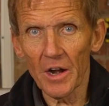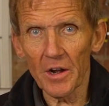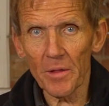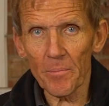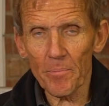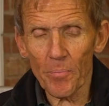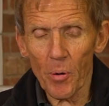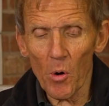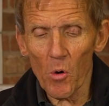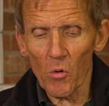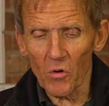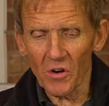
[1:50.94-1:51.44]
And
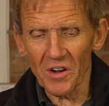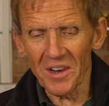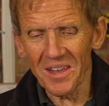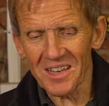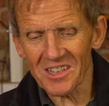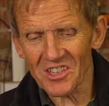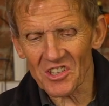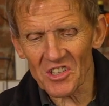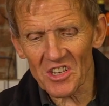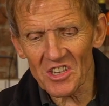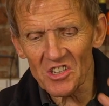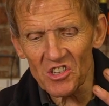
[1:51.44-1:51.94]
importantly,
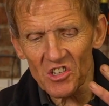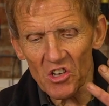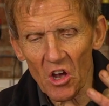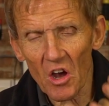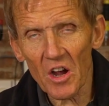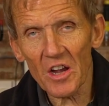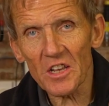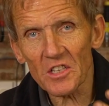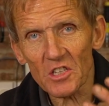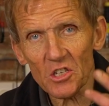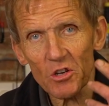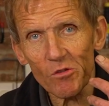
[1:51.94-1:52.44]
it's
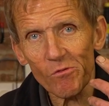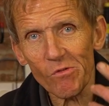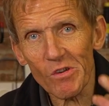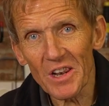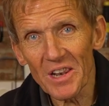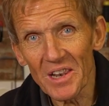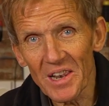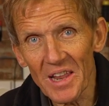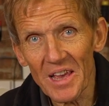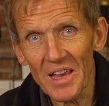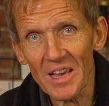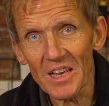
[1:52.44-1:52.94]
designed to
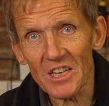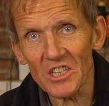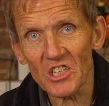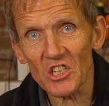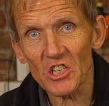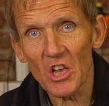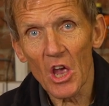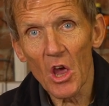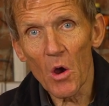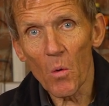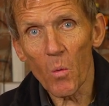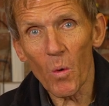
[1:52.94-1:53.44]
release